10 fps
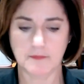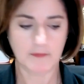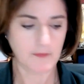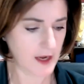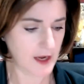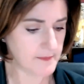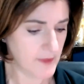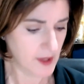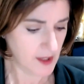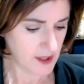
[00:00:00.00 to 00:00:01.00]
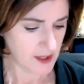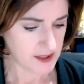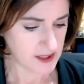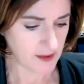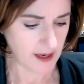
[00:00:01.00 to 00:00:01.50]
Okay,
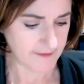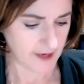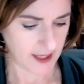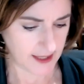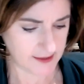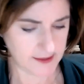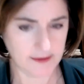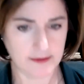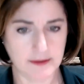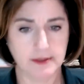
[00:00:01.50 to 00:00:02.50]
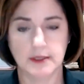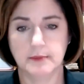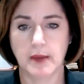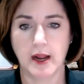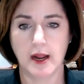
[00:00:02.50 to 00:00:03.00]
so I've got
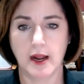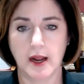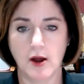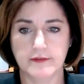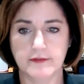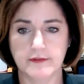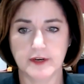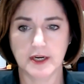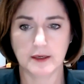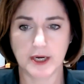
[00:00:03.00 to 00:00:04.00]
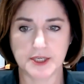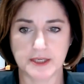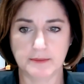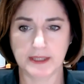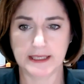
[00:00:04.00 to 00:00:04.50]
my all over color brush
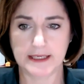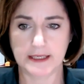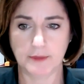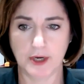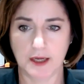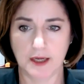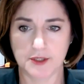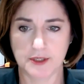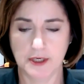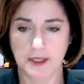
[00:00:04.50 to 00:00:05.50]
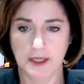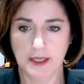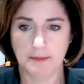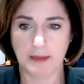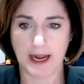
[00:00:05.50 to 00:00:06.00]
and blending brush,
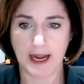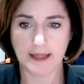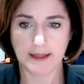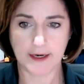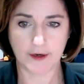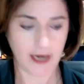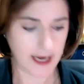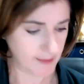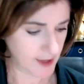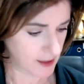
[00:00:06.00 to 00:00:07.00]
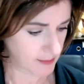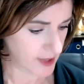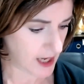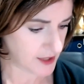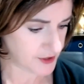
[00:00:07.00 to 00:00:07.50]
my eyeliner eyebrow
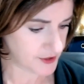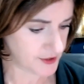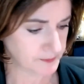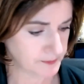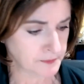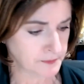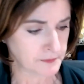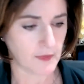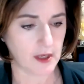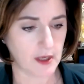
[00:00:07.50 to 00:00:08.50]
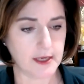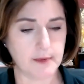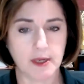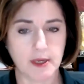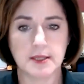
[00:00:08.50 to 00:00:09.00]
brush.
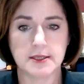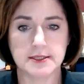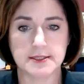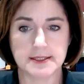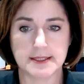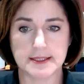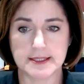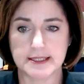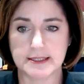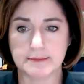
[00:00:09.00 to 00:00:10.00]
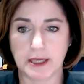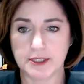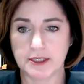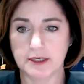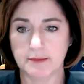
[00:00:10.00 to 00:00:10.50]
This is the
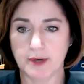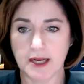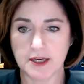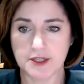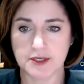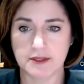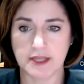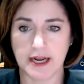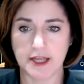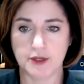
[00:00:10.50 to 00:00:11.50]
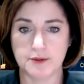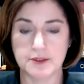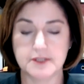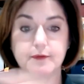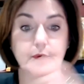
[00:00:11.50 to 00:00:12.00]
smudger brush that I
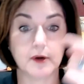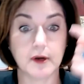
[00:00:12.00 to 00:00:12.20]
use for